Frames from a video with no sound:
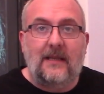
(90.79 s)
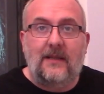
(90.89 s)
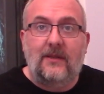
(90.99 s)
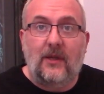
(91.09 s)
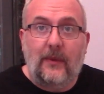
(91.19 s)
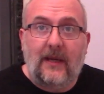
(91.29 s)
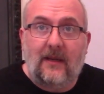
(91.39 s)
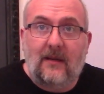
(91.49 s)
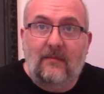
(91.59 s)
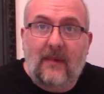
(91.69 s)
and doing
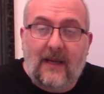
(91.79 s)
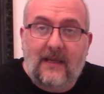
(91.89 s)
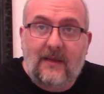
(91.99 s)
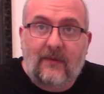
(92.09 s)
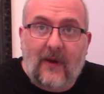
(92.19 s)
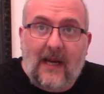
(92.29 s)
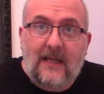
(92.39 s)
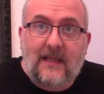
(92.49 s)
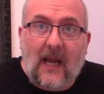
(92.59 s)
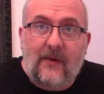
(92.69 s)
them is a fairly
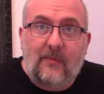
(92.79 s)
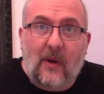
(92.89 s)
scary